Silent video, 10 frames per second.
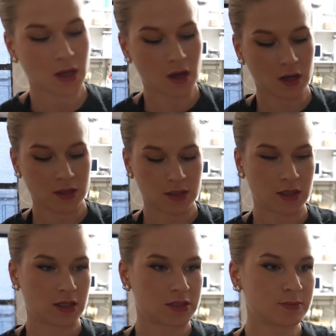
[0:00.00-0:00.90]
on
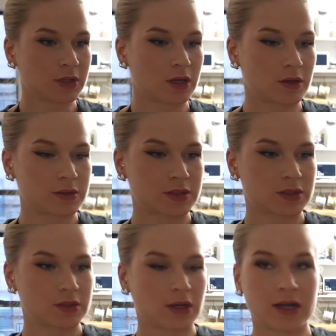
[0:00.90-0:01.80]
gym
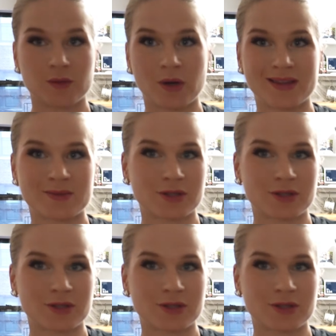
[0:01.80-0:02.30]
clothes, you kind of want them to